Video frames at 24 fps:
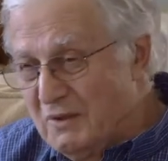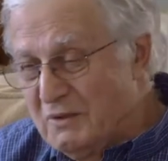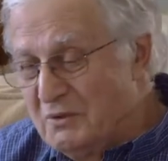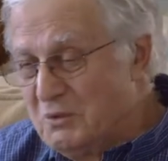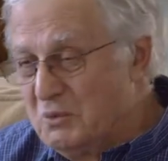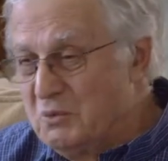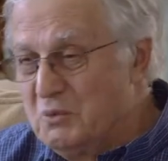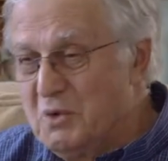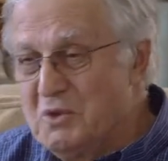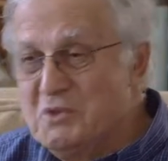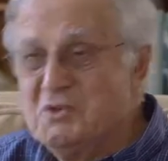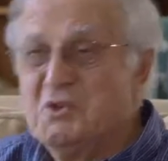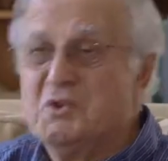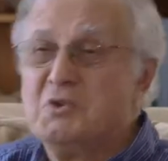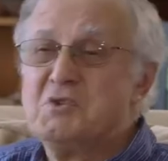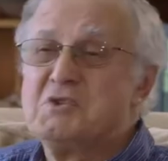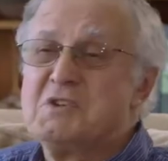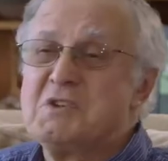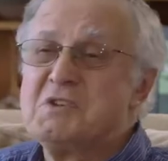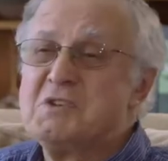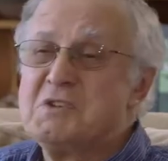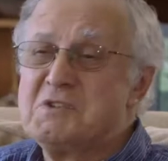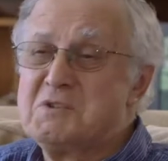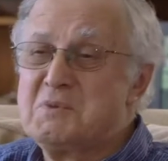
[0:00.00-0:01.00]
were
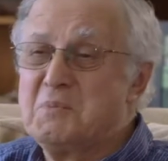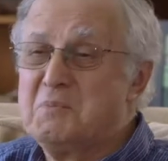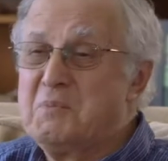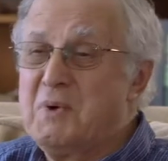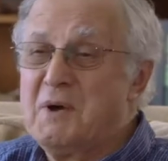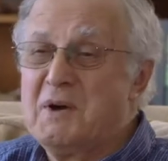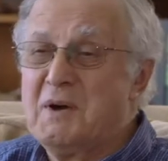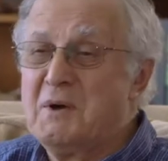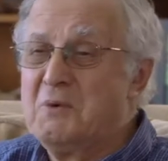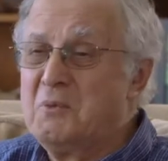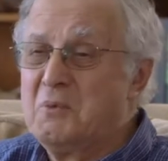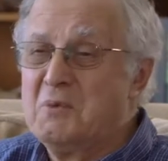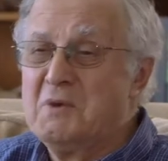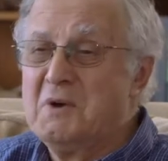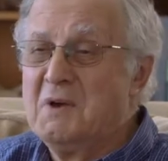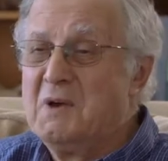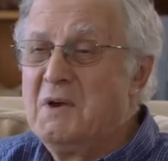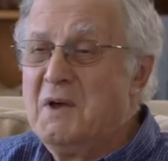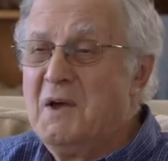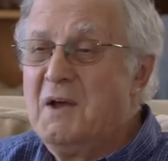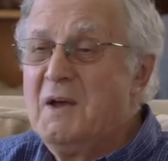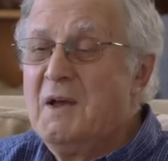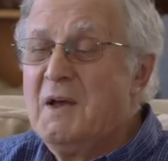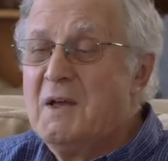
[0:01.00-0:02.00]
users, part were
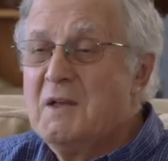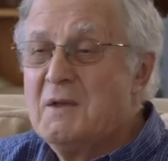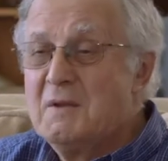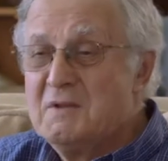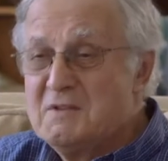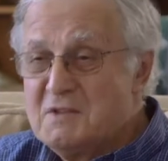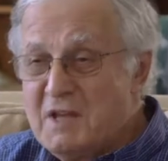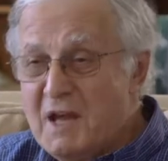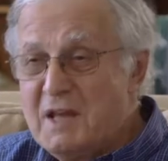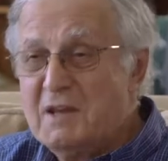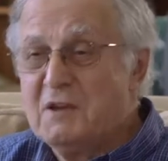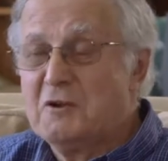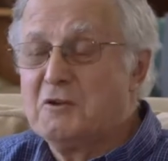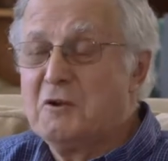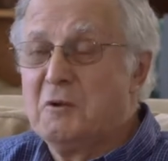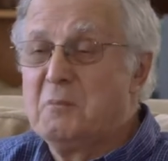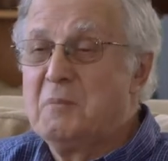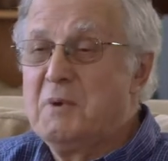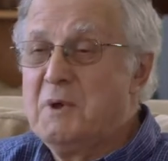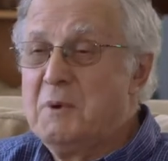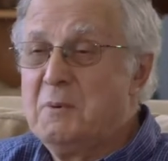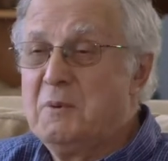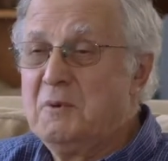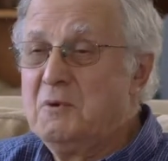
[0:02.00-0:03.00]
technical
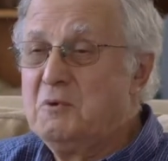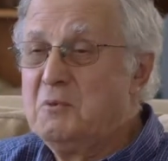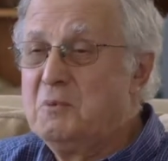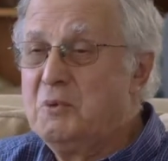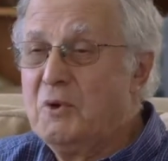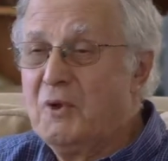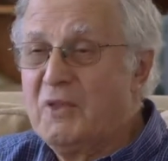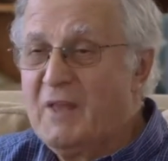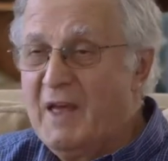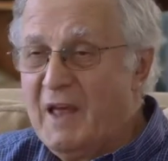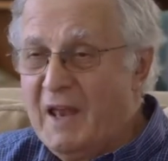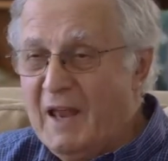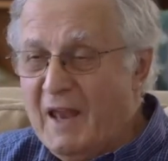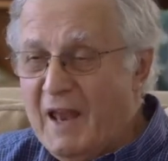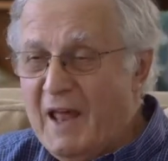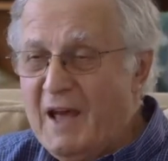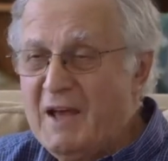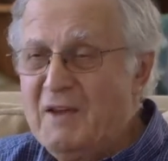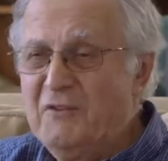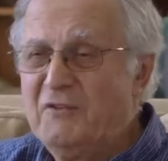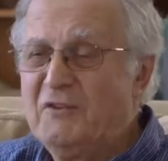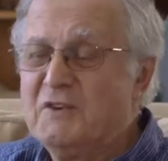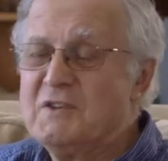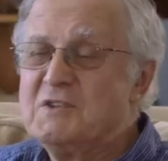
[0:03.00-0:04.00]
people who put their
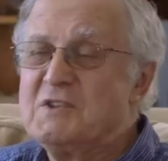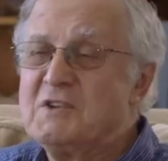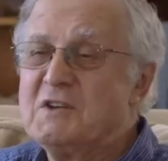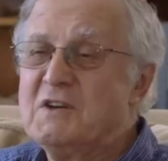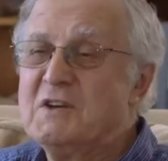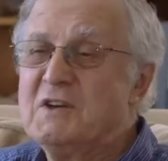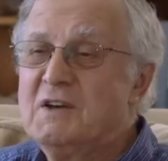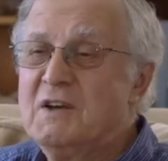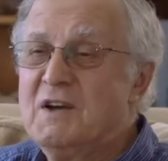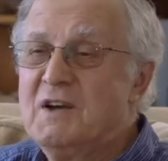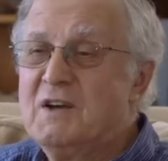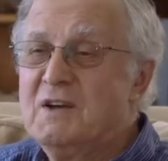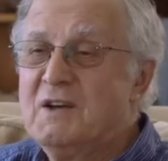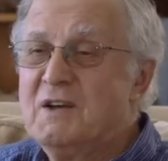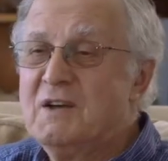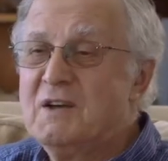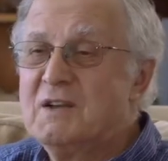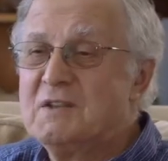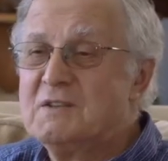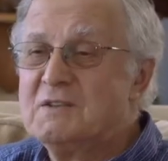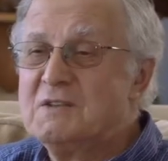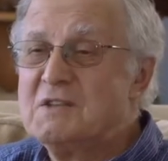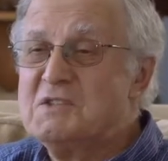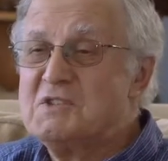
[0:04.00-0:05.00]
life into
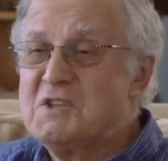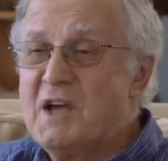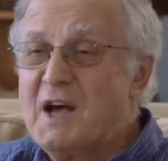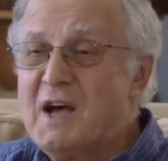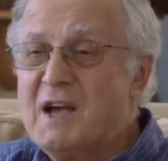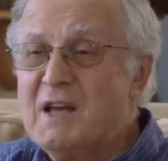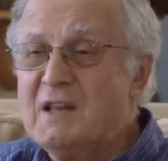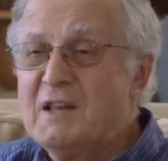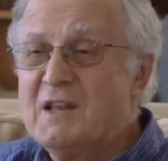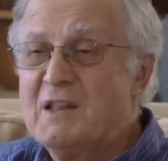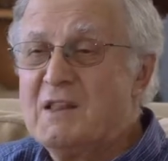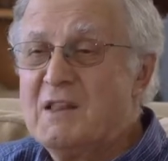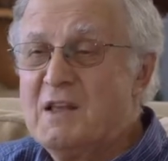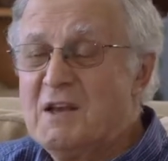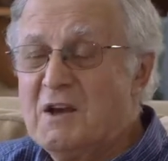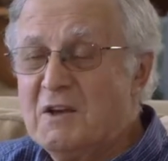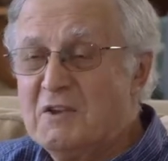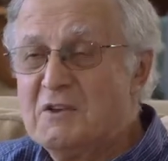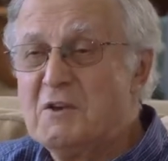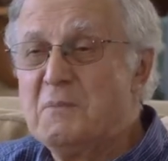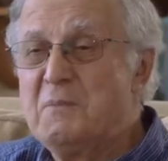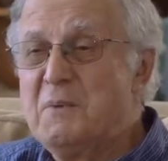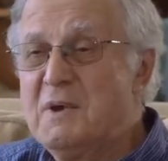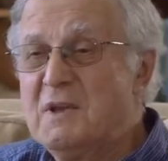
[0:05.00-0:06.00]
designing the
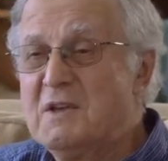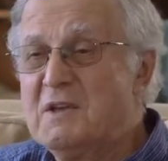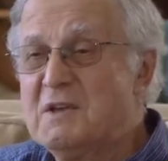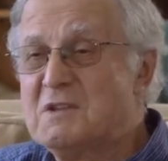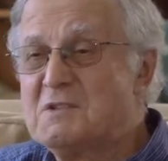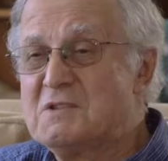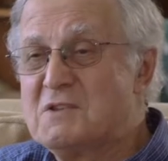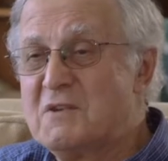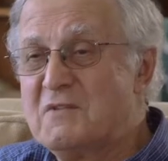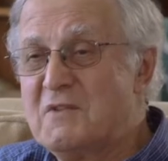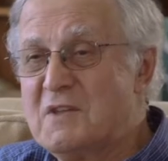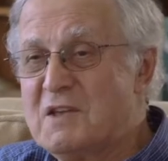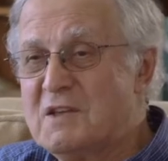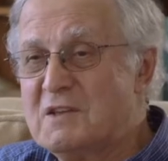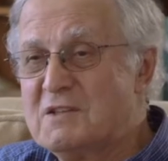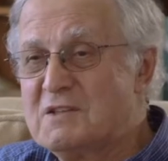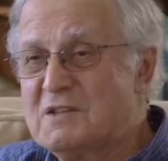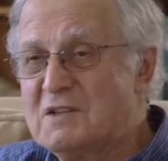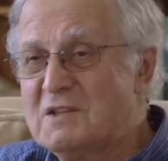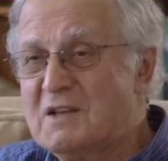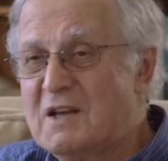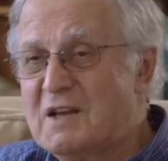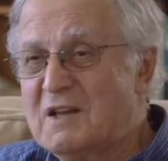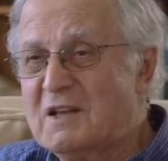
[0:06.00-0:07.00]
underpinnings of the
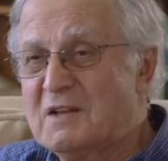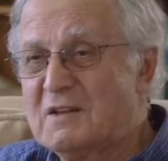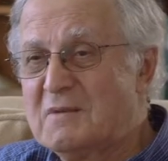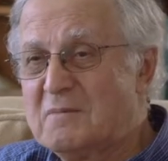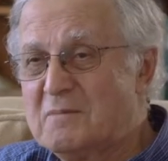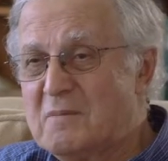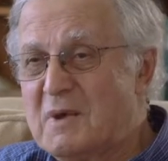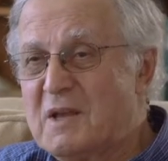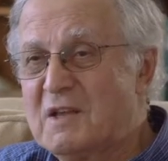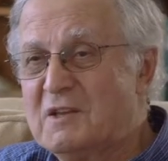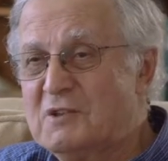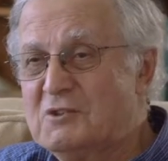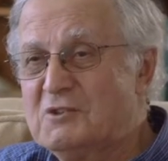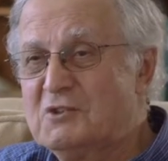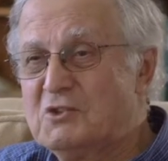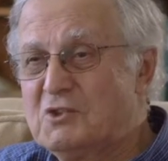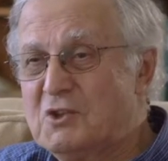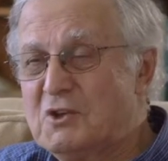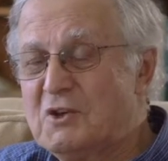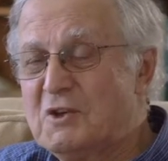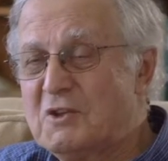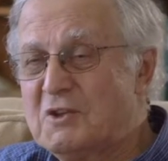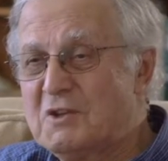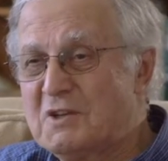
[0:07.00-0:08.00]
internet and making
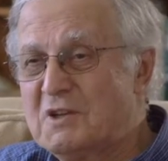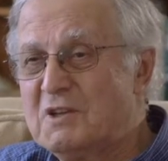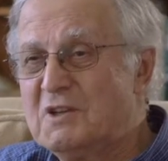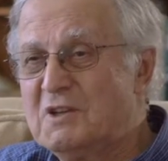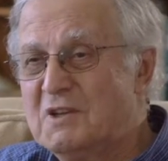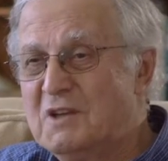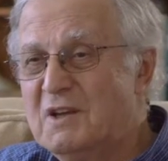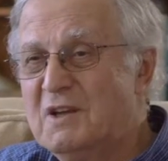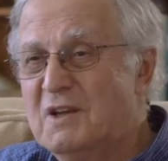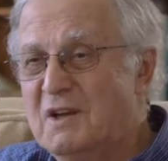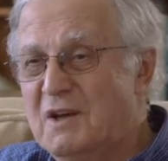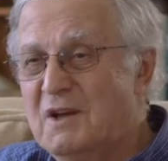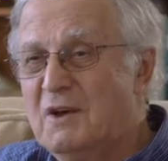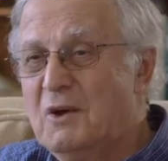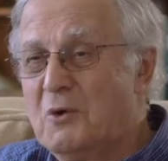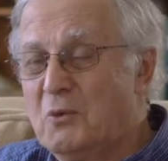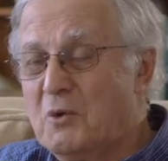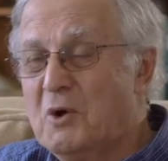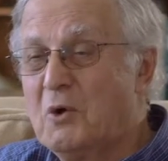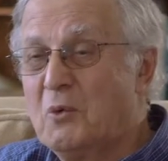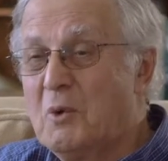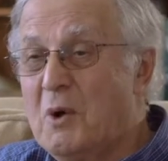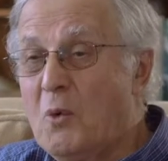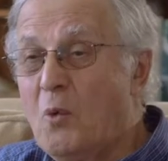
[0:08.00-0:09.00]
sure that it,
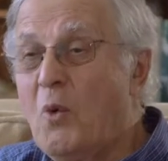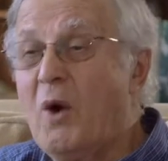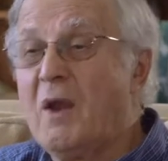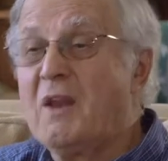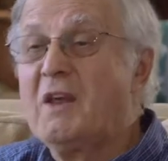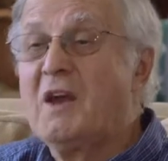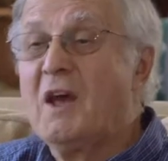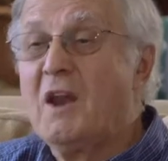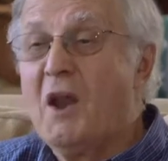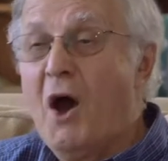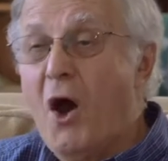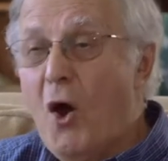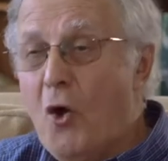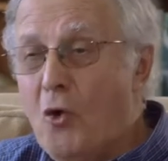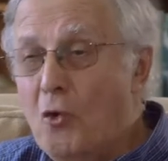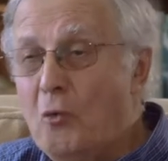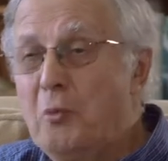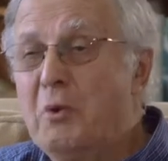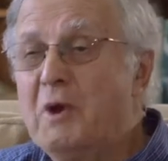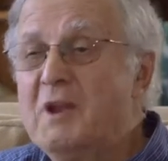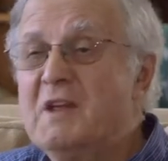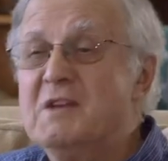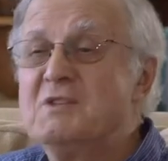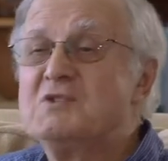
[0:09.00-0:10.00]
we're, we're wanting an
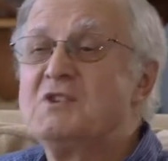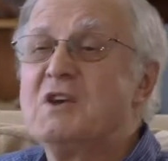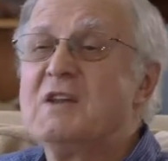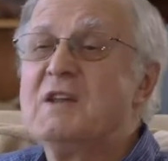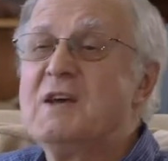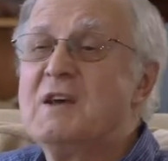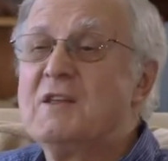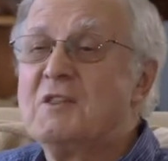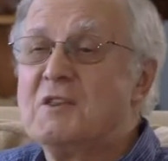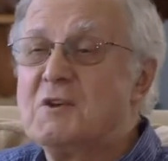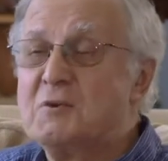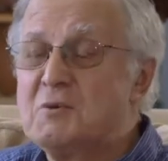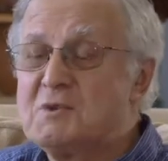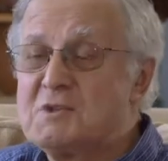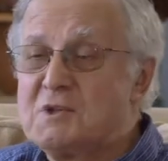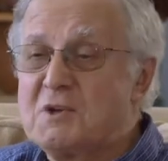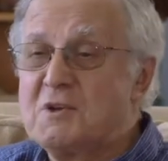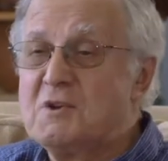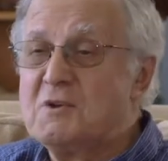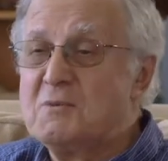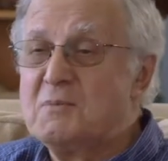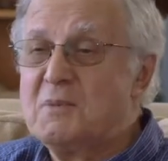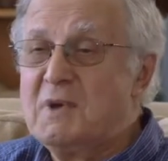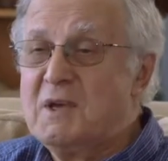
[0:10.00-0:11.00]
open internet that was
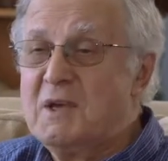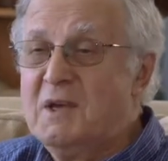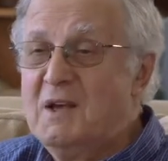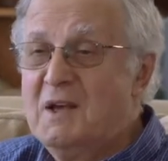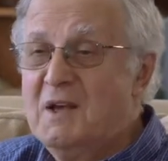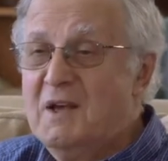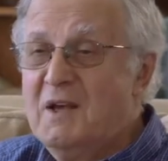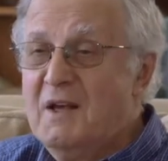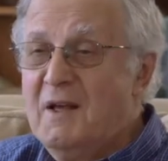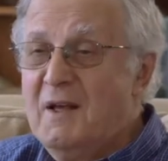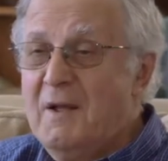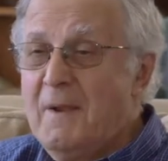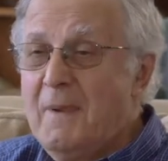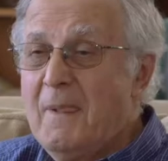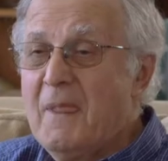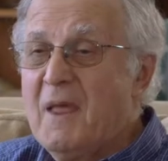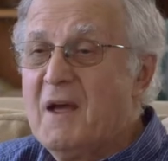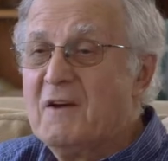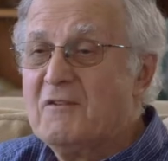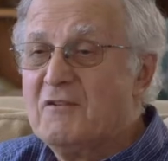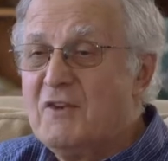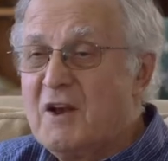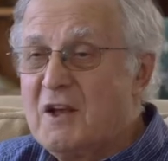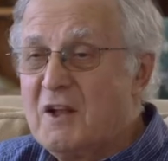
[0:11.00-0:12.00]
going to be
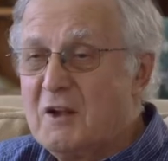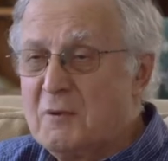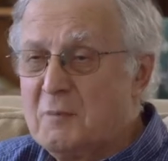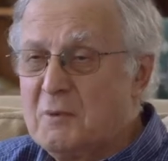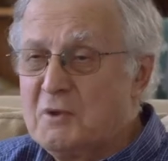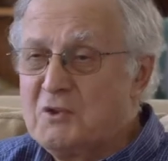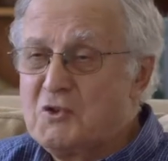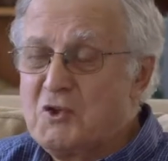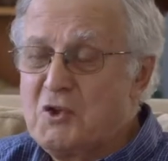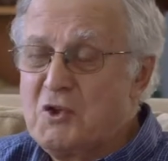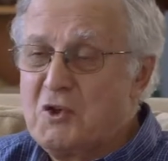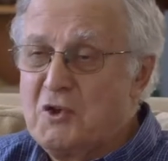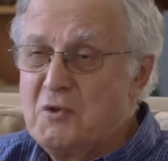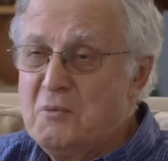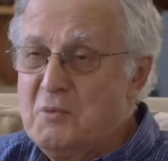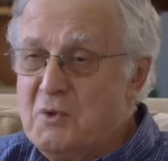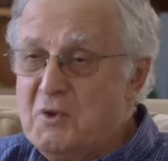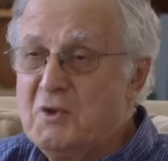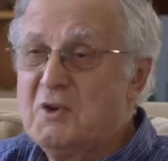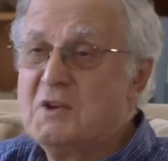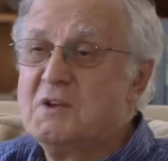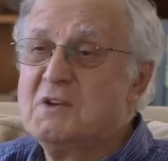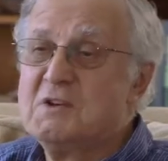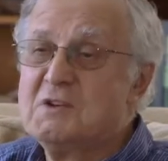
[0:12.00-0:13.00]
available to the
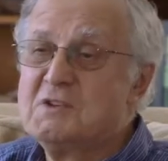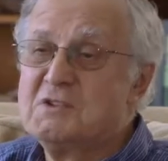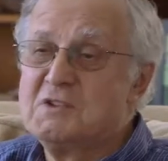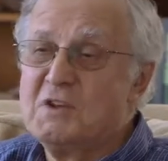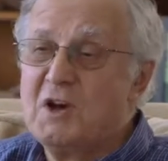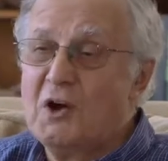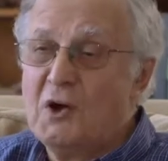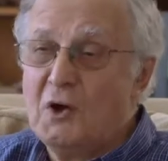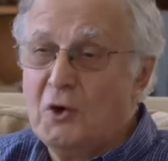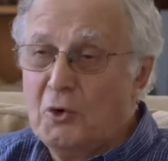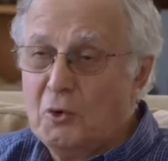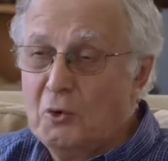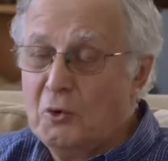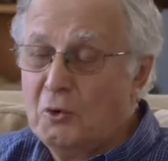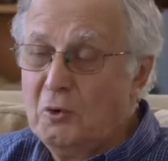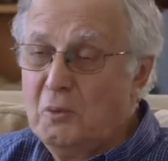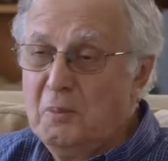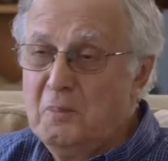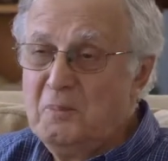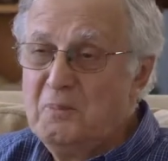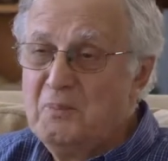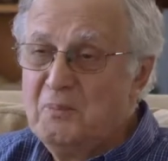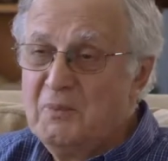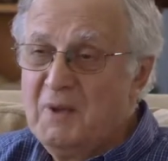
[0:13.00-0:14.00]
community as a
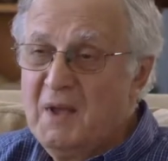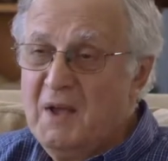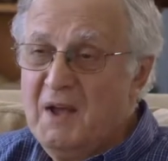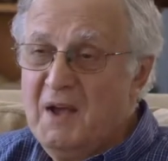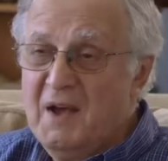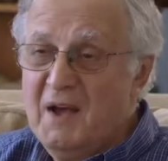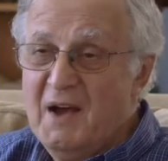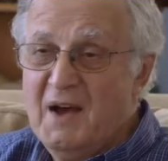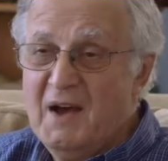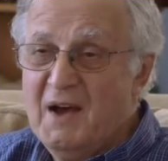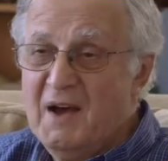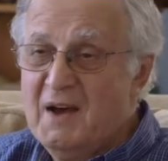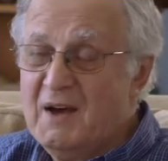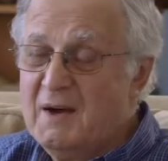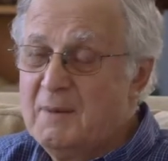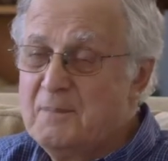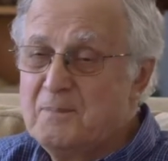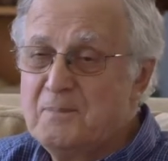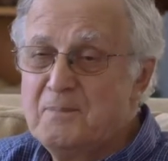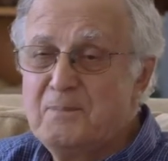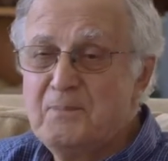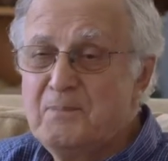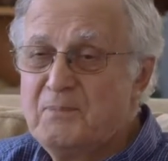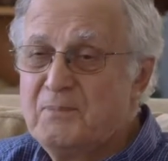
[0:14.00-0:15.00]
whole.
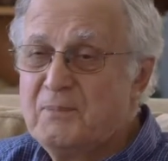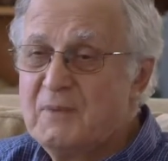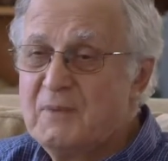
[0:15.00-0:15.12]
Um,